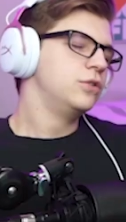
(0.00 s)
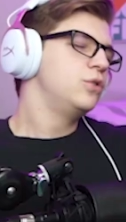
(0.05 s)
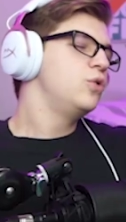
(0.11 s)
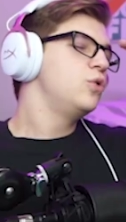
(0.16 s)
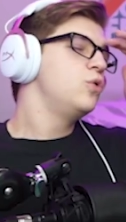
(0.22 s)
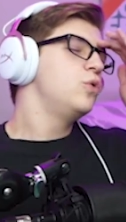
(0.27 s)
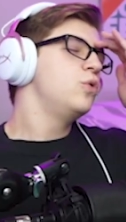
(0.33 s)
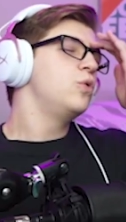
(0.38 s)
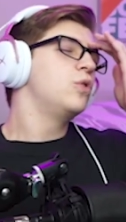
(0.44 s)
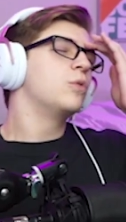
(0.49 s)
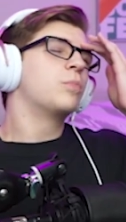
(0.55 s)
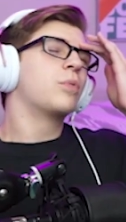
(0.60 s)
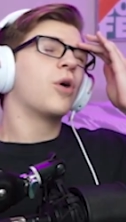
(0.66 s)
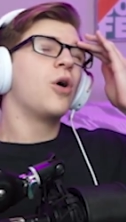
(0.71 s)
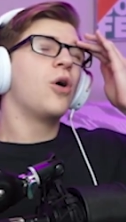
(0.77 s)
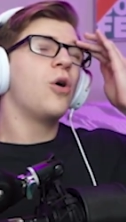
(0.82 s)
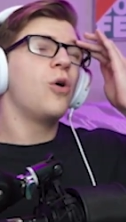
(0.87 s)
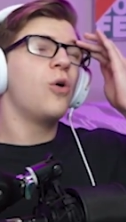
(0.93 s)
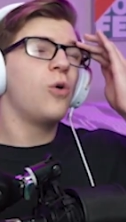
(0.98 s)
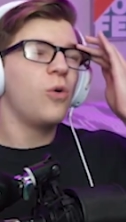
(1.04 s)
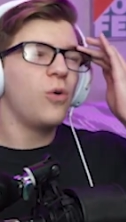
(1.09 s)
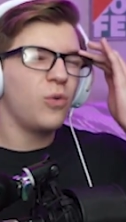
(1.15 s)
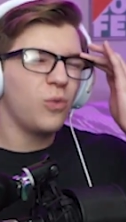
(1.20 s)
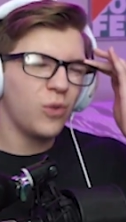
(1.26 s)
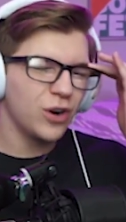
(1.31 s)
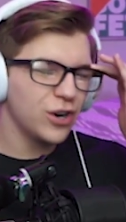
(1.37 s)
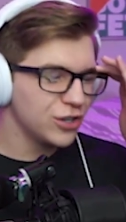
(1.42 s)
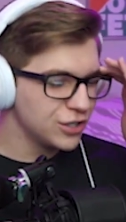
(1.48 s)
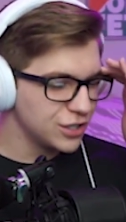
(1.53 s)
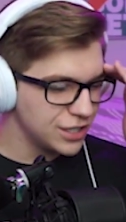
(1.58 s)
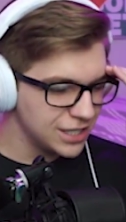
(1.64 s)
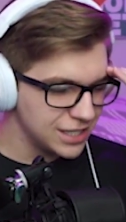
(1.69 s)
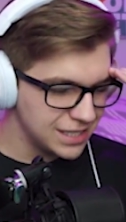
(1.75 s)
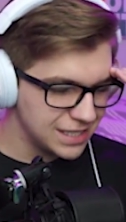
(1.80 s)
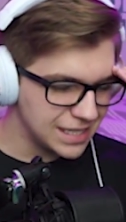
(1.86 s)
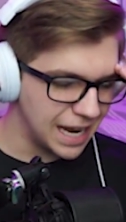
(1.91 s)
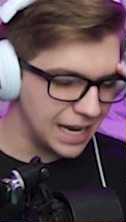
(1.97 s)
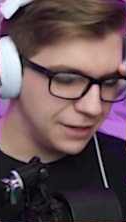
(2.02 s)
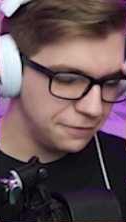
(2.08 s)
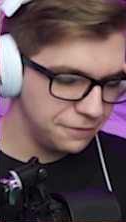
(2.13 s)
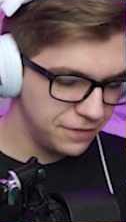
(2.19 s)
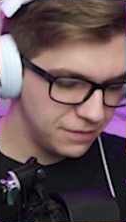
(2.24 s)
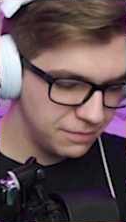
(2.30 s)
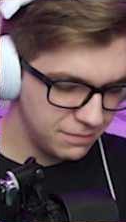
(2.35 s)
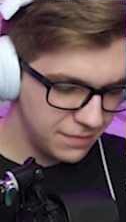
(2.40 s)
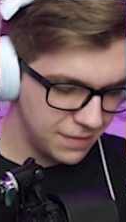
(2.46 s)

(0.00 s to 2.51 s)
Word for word: Dude, bro, where's the siphon,